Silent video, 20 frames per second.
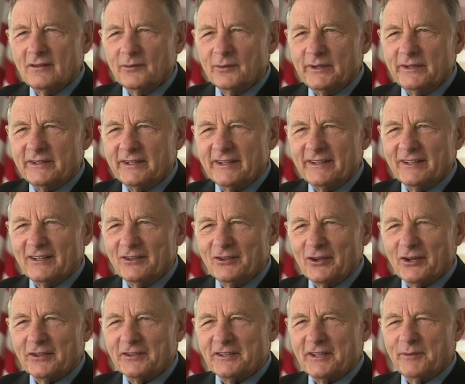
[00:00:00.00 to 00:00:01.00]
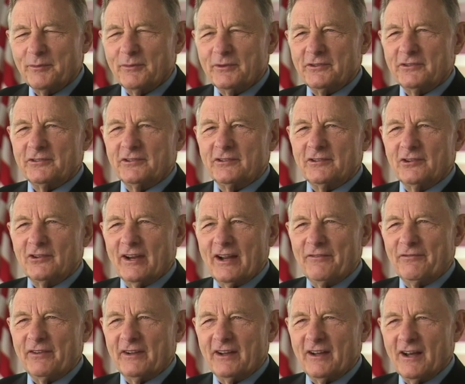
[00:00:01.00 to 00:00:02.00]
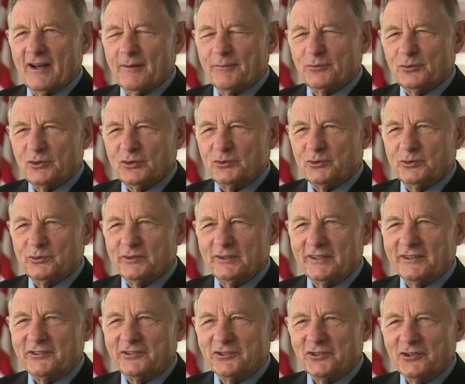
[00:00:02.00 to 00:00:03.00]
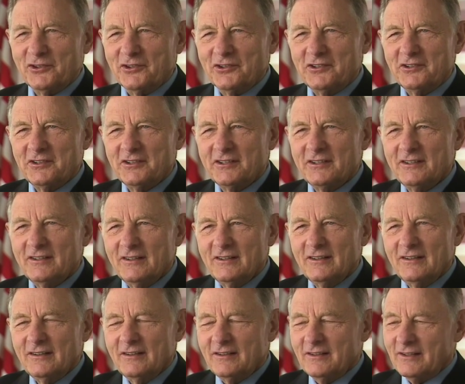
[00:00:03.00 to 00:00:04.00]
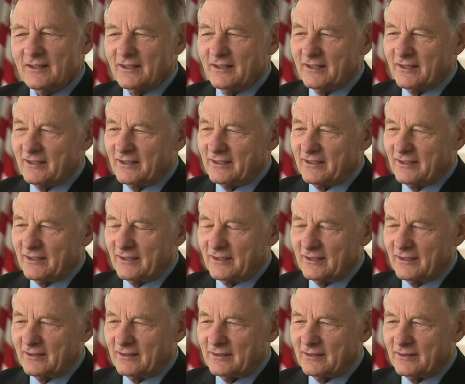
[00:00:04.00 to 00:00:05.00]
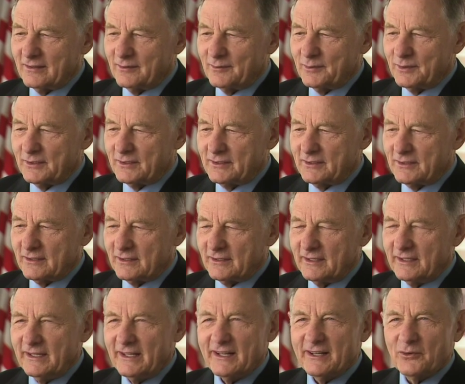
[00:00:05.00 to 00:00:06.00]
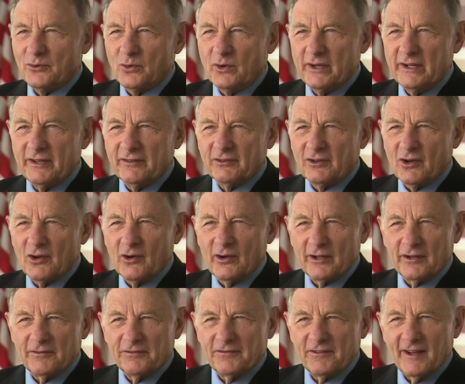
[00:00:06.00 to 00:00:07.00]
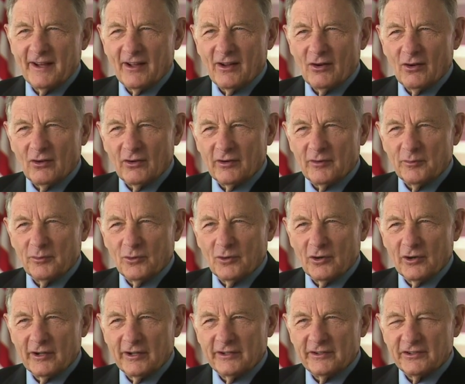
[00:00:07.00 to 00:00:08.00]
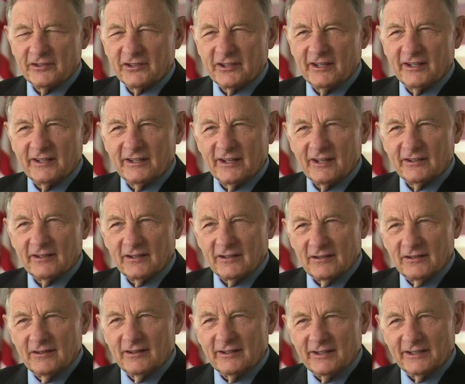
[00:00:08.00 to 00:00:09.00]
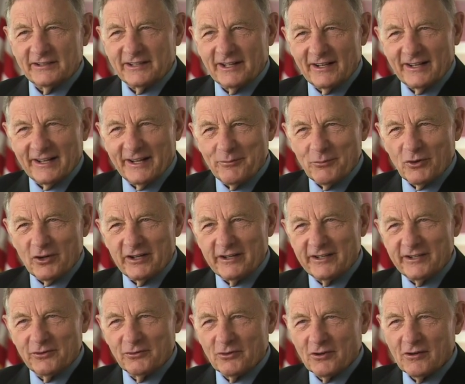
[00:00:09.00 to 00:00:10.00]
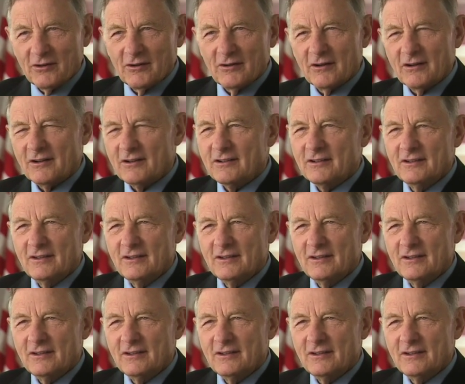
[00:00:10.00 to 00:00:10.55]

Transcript: We tend to look at them as traffic cops, which we really shouldn't. And but he had a way of calling a foul on a boy and saying and telling him what he did wrong.